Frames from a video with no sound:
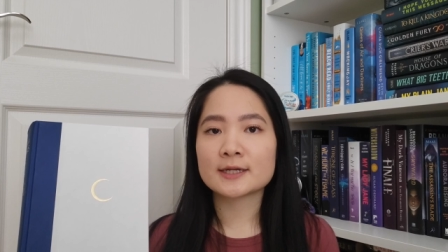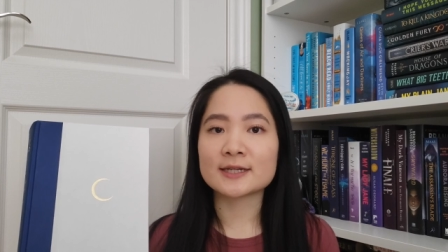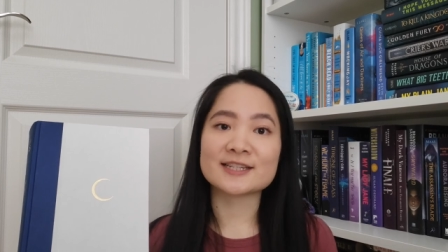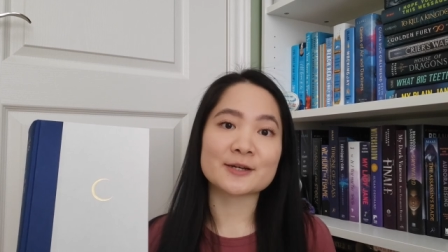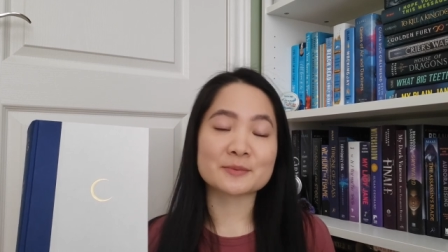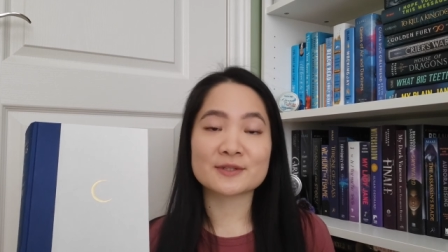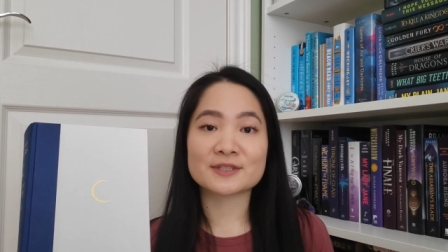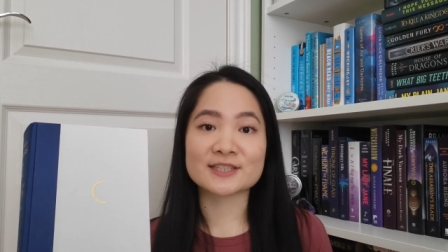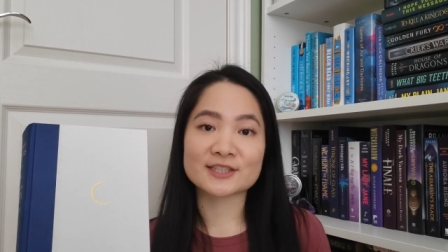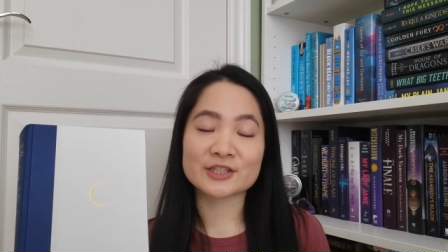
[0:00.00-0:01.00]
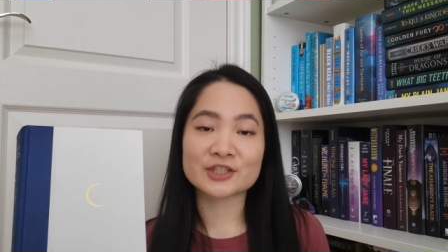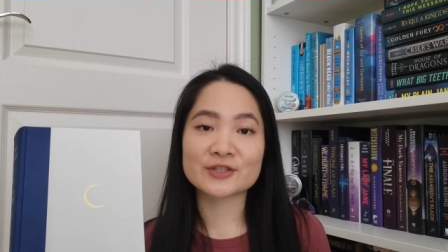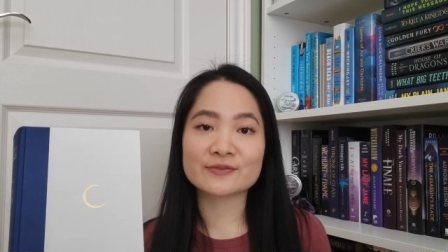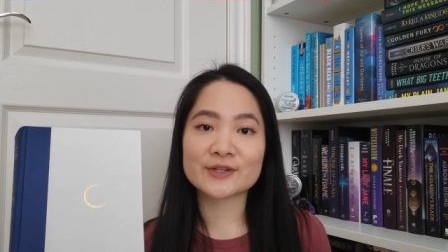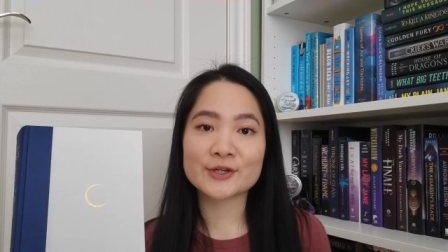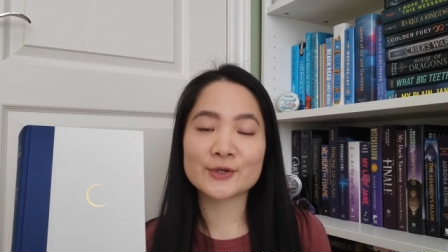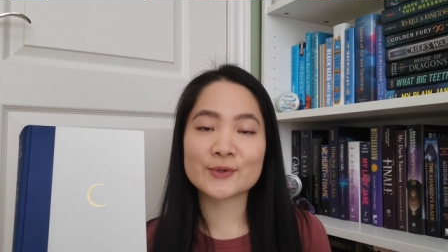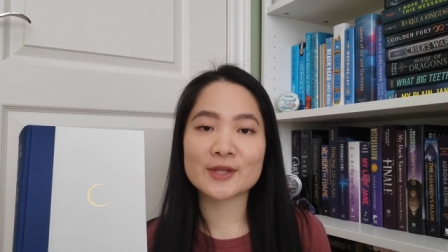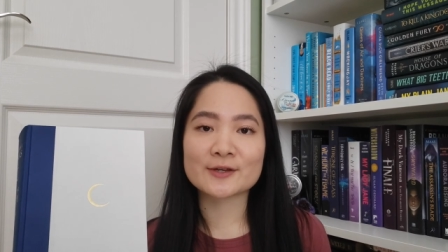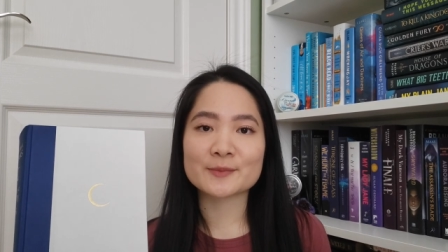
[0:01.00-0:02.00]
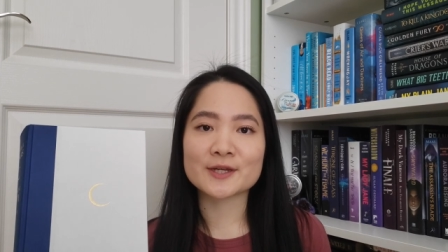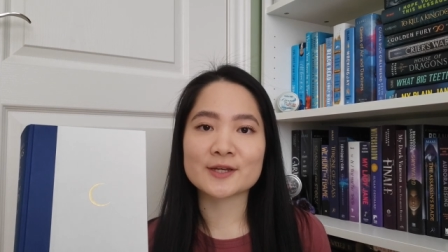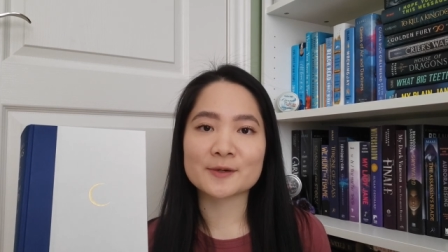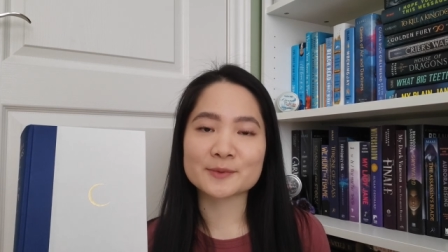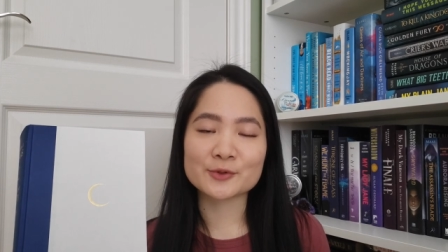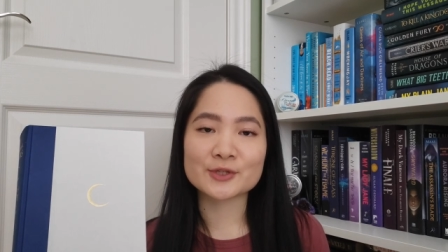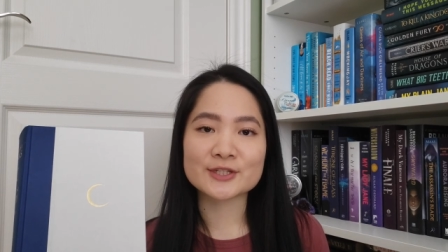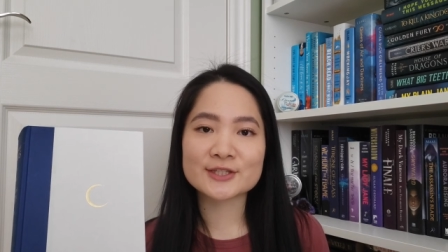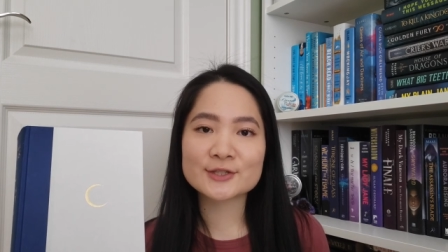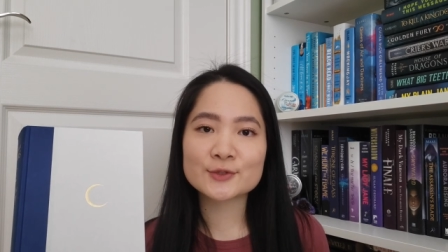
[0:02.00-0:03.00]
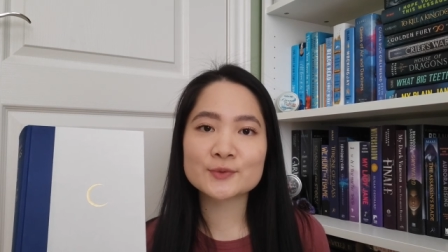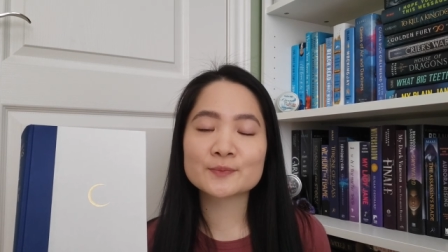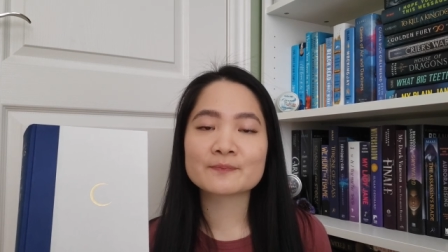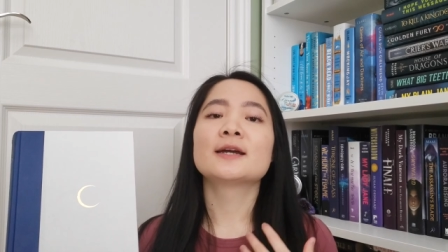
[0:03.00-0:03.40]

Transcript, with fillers: in-depth discussion video that will be uploaded soon.